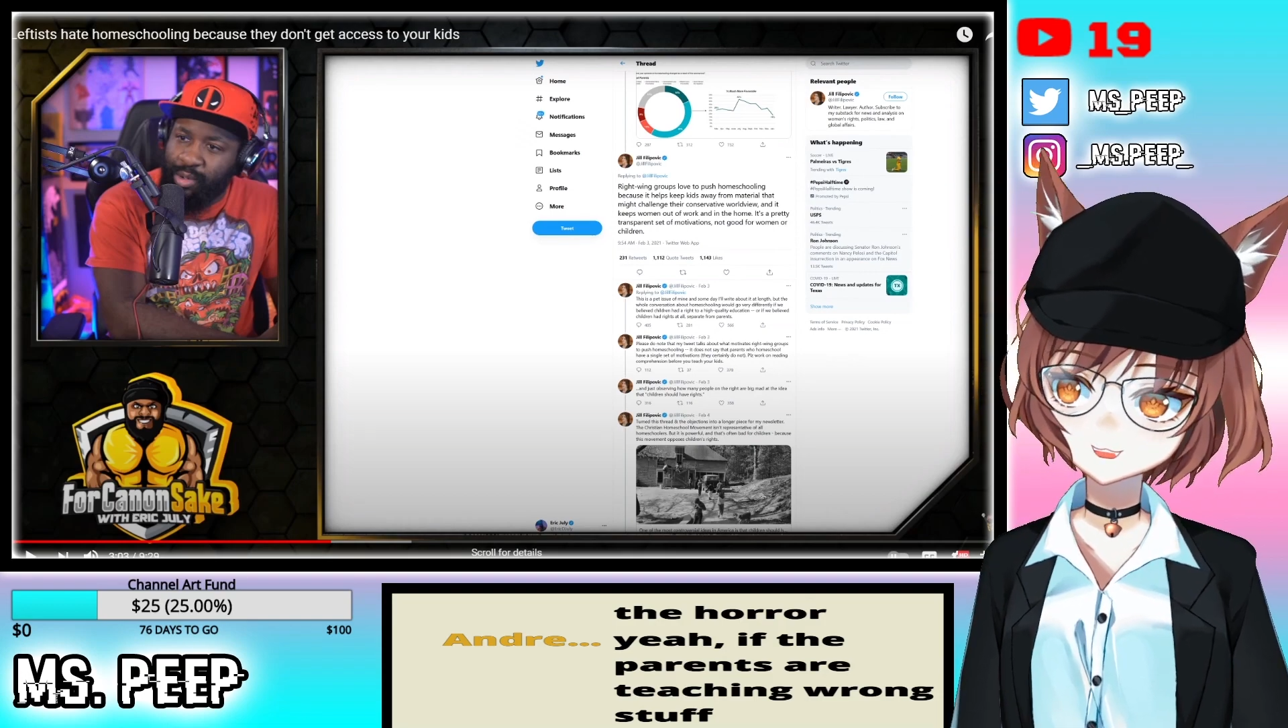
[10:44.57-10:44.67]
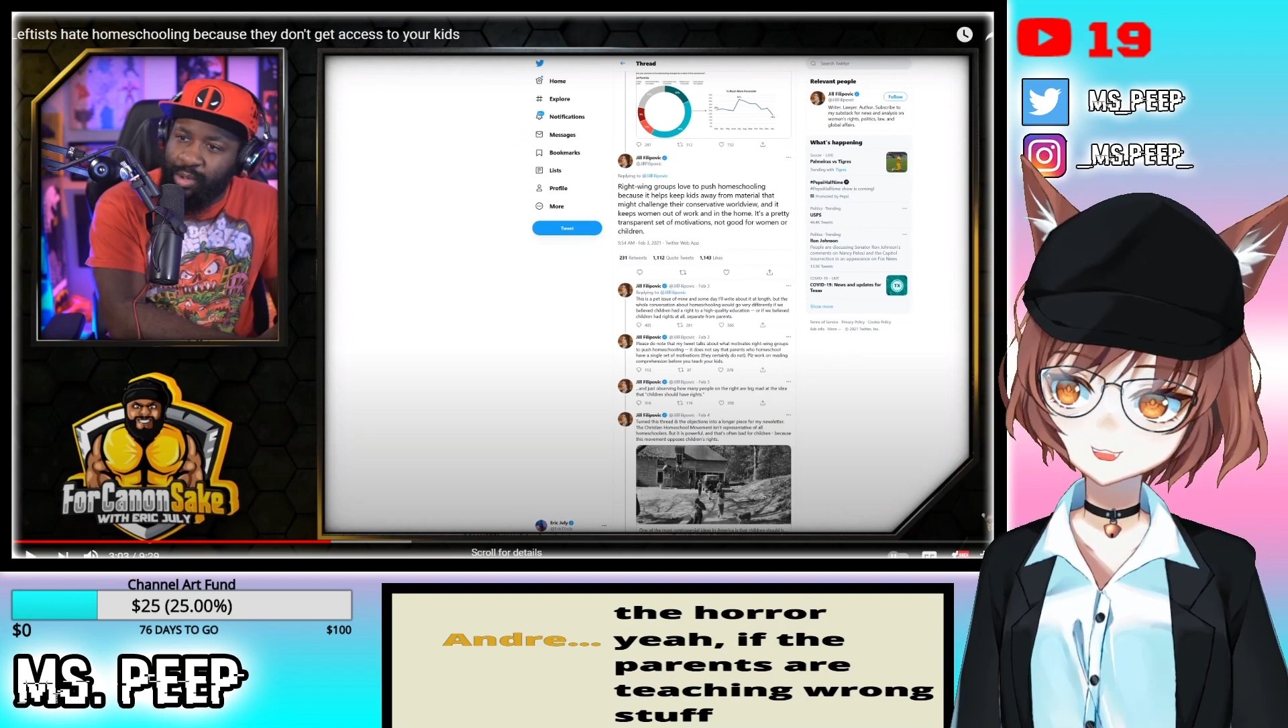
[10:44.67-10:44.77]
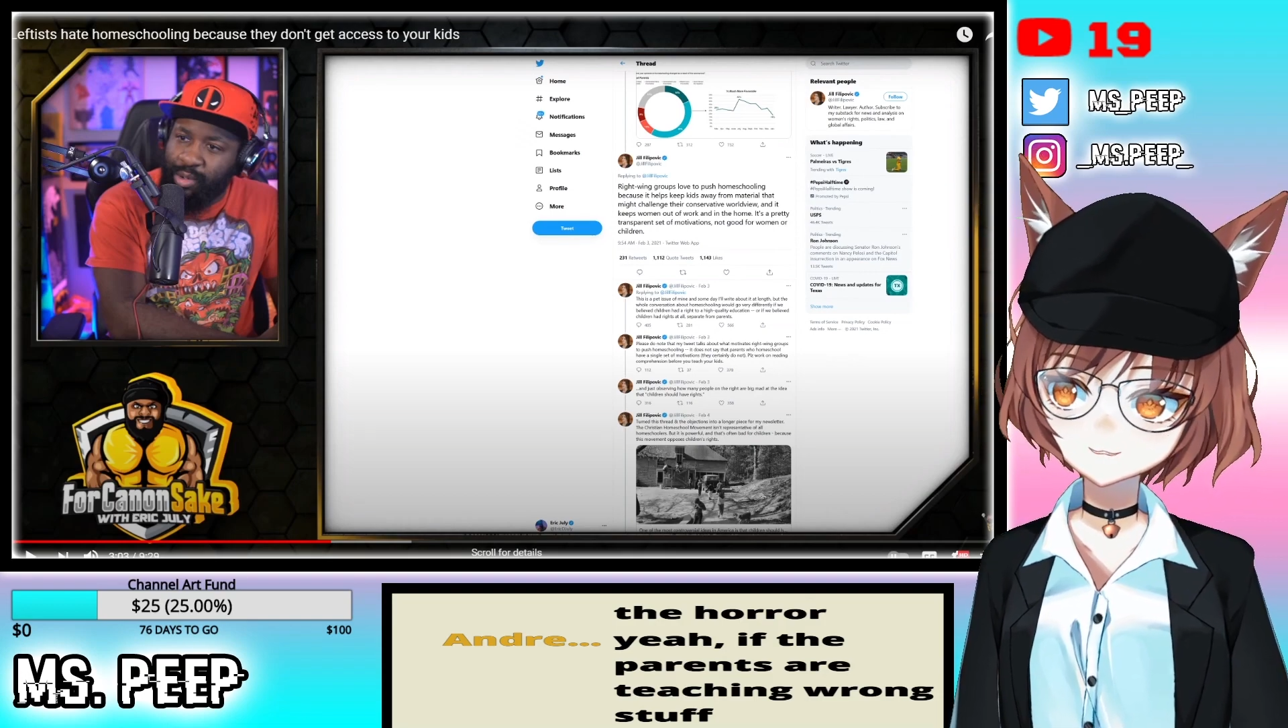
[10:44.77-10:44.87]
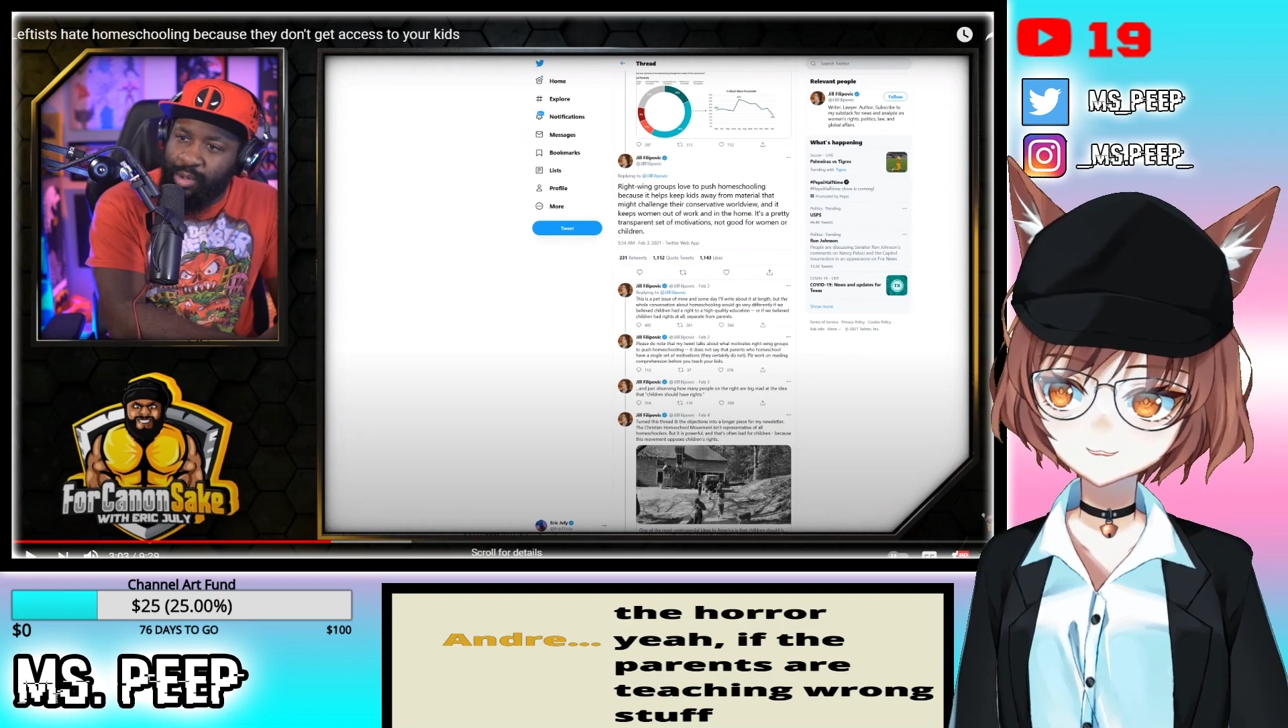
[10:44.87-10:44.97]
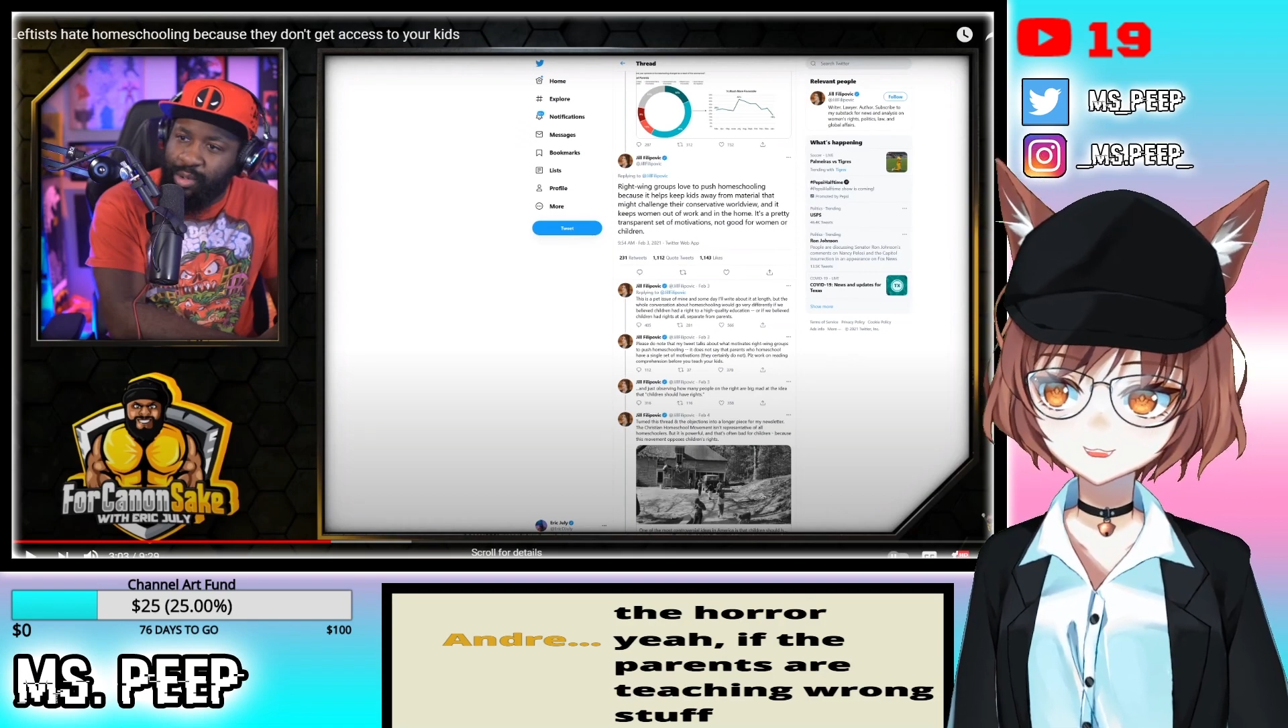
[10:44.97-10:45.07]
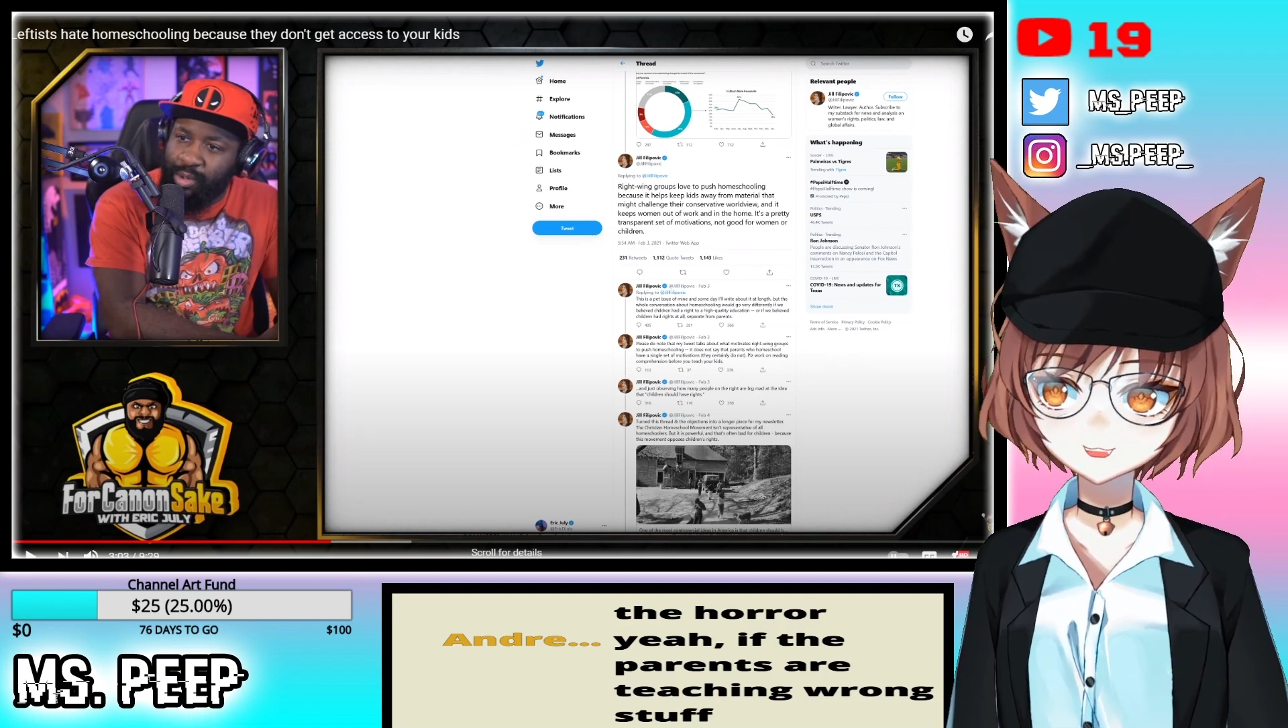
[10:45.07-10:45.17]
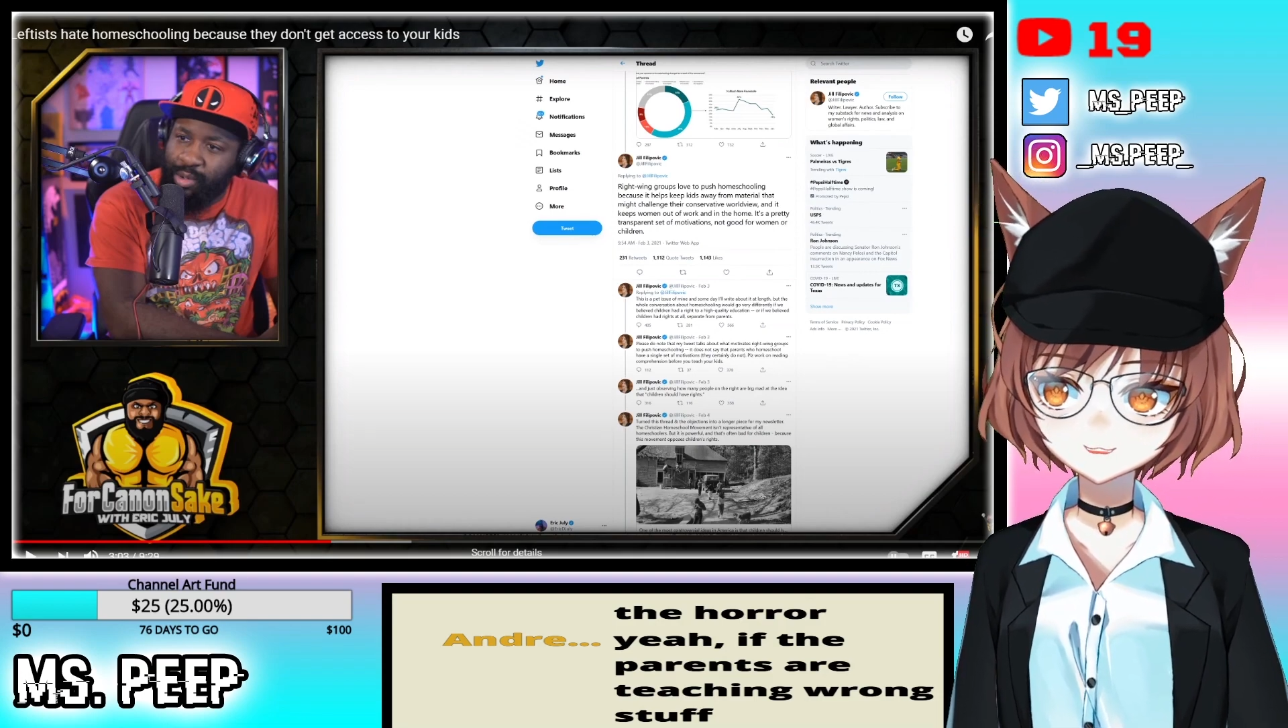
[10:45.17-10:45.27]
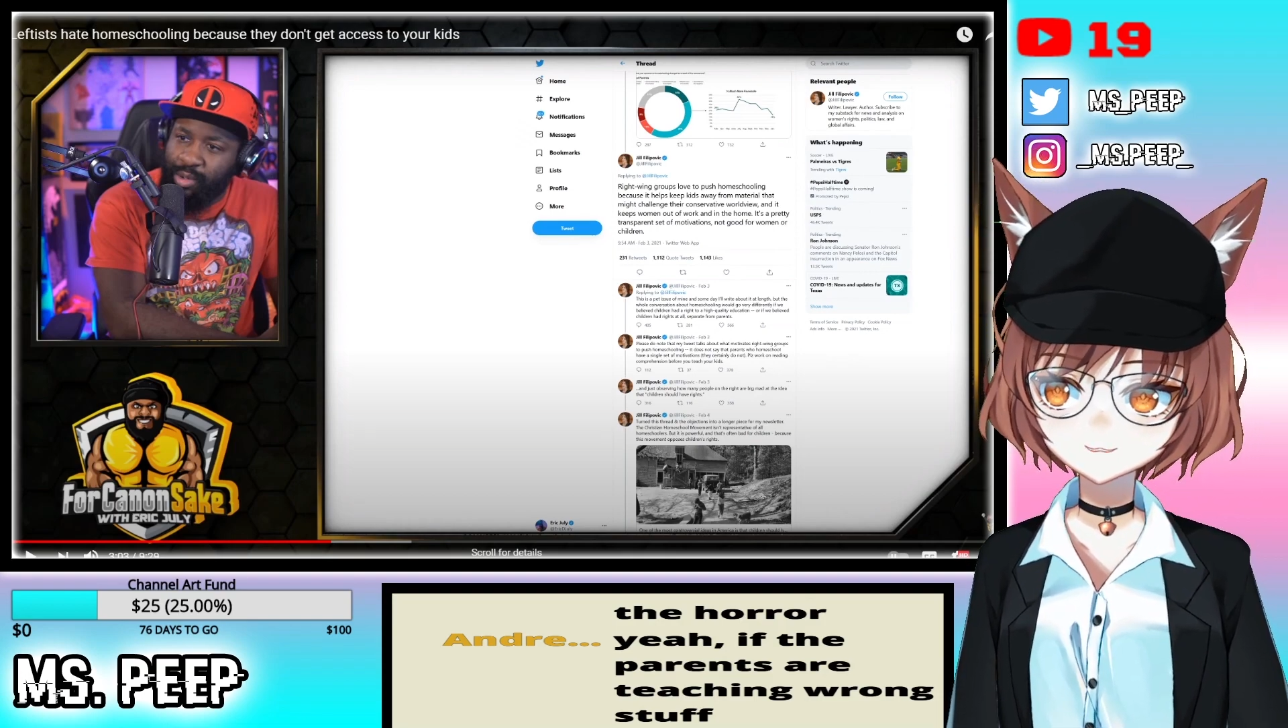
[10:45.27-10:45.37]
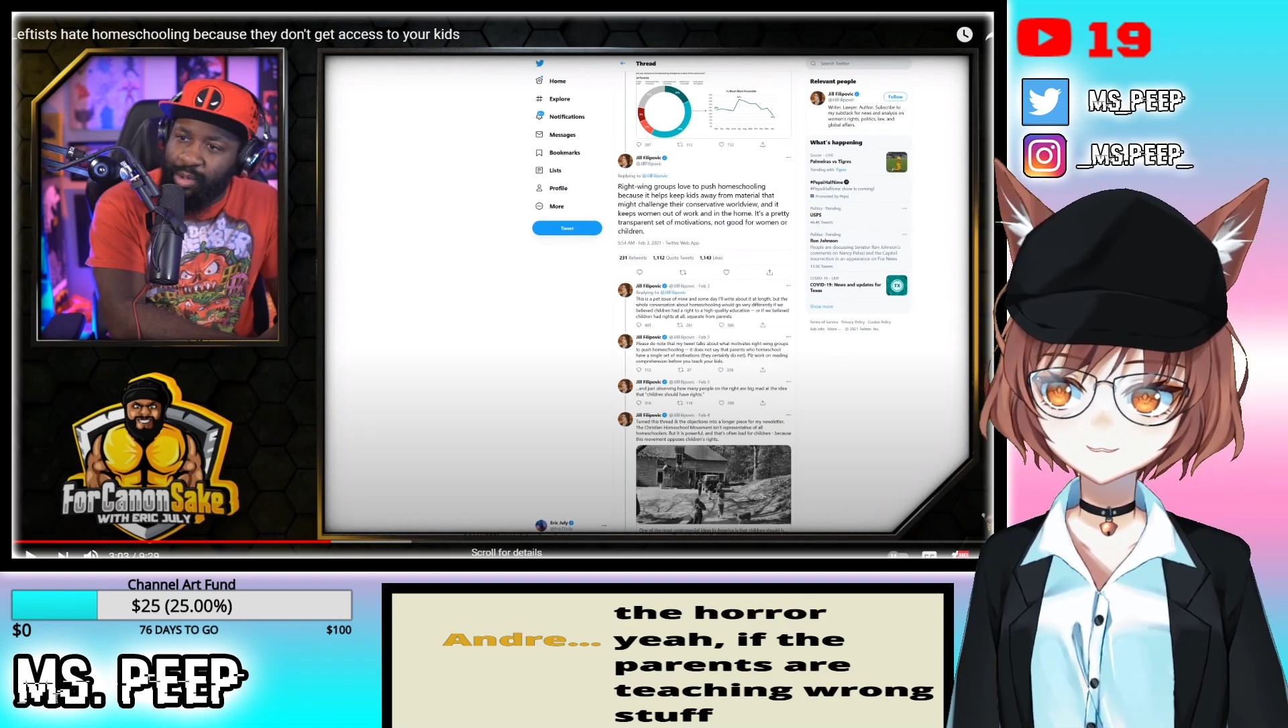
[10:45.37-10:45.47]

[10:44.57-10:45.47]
I want to know.